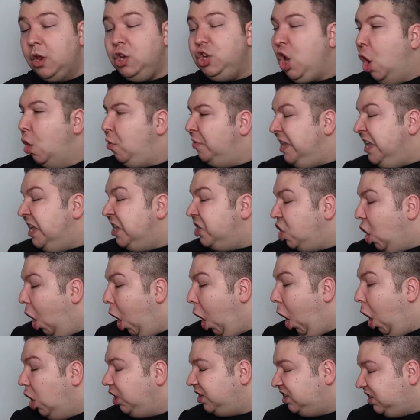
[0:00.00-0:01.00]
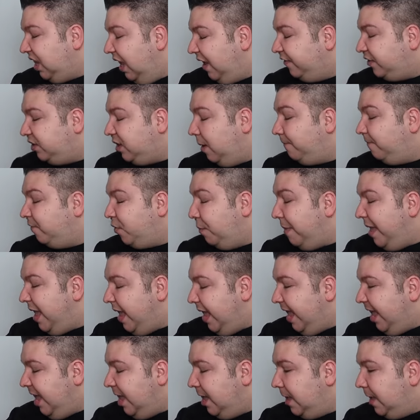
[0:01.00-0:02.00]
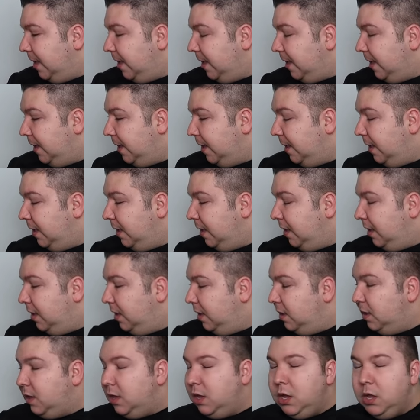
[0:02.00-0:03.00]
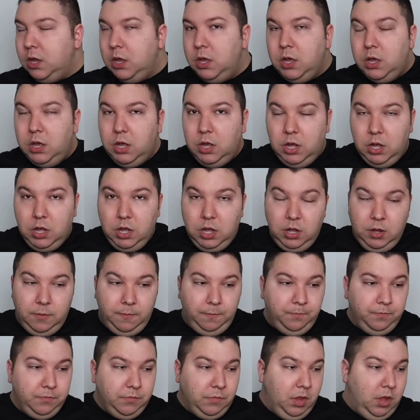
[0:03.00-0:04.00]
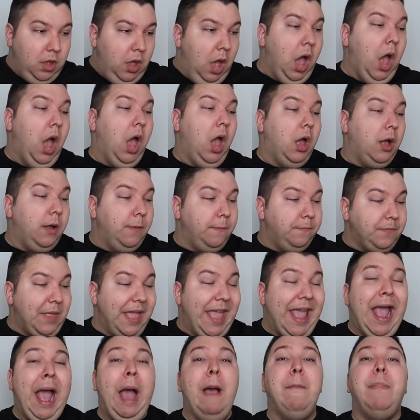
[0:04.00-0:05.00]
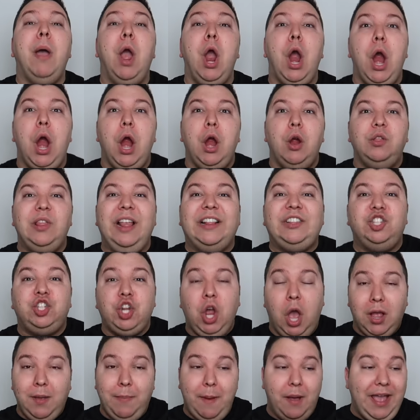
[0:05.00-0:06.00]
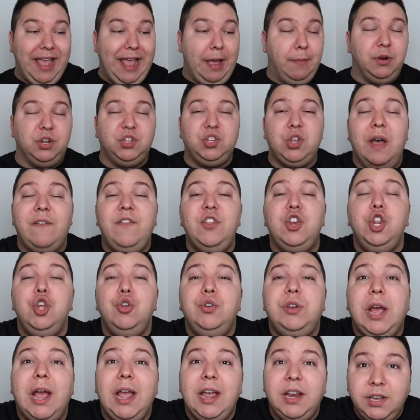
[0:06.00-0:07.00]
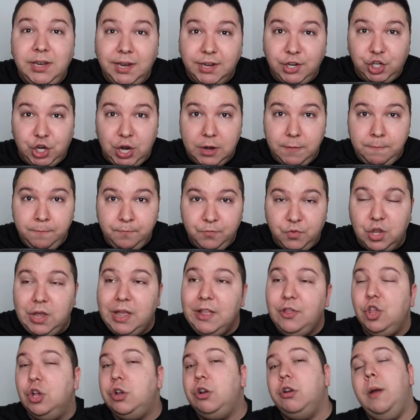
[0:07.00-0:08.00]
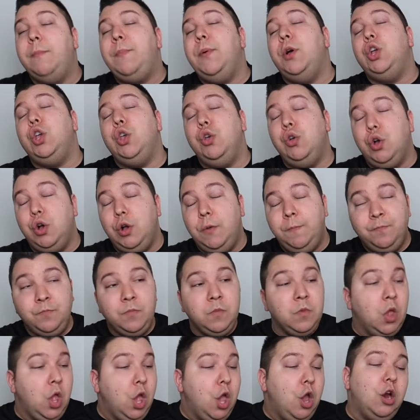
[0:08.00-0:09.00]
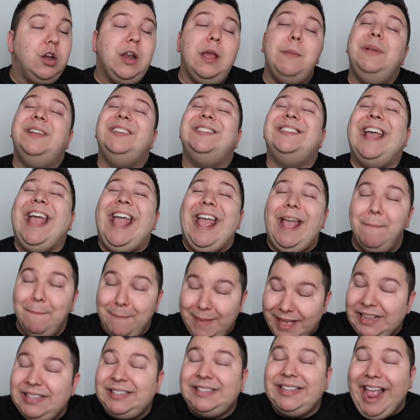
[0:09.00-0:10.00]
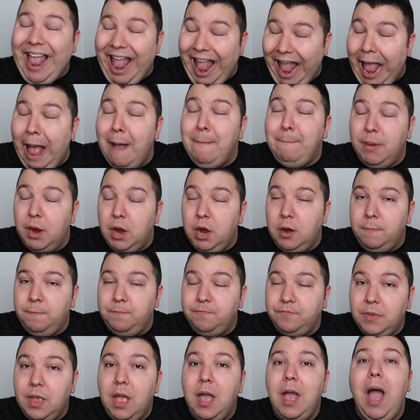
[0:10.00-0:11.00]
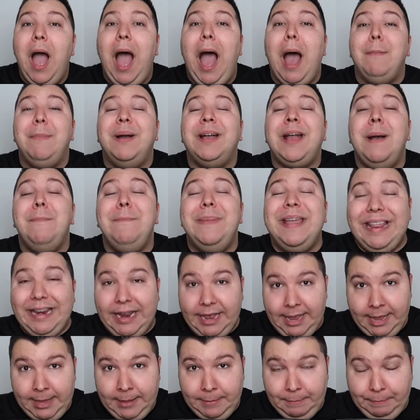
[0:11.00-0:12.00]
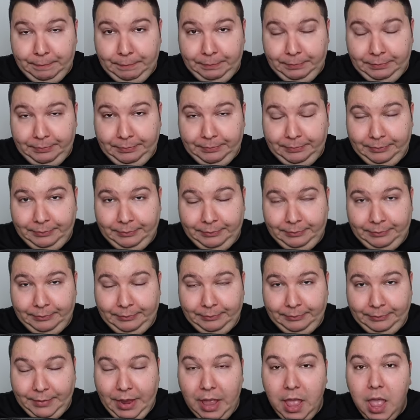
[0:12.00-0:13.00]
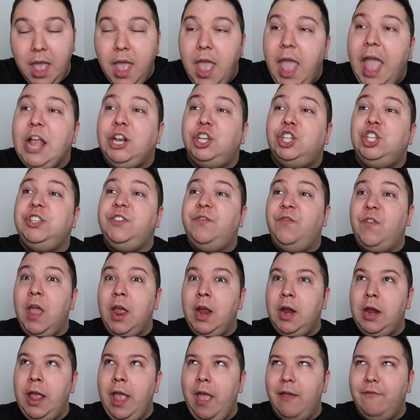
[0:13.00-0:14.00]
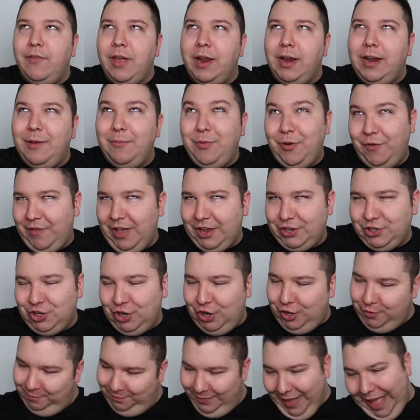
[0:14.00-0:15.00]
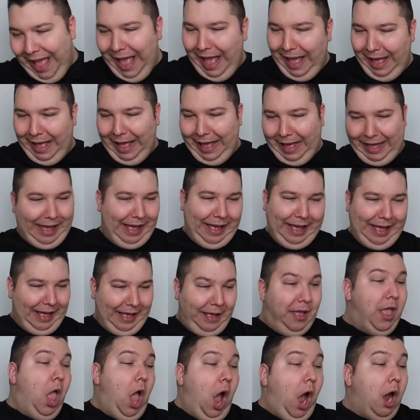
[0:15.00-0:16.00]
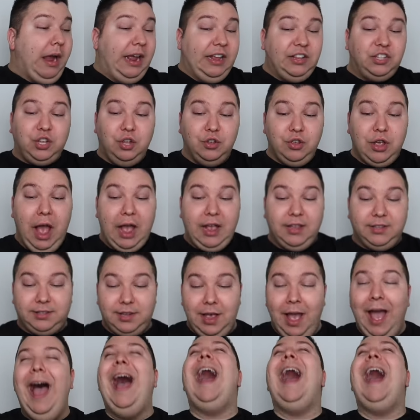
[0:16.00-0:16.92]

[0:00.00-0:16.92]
don't eat it all. Save some for me. I mean, Amber said we need to start exercising more. Amber! Let's talk about Amber. So I have a new dietitian. You can look her up on Google. Her name is Miss Amber Amakamita. And she's very, very professional. All right, so you guys.